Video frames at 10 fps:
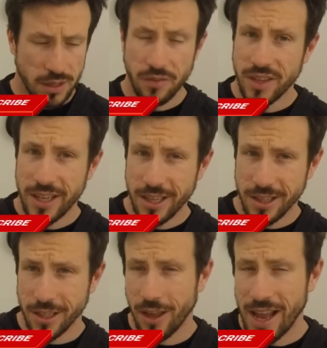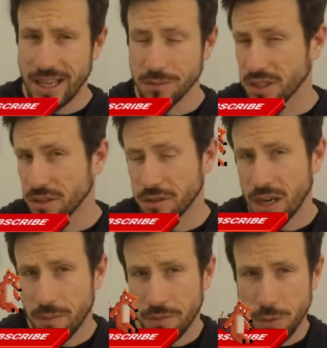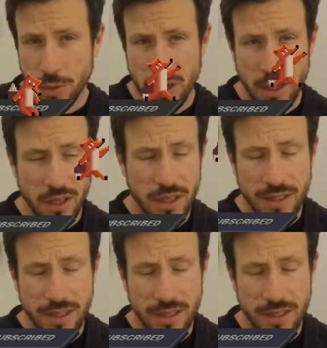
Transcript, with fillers: Definitely hit the like and subscribe if you want to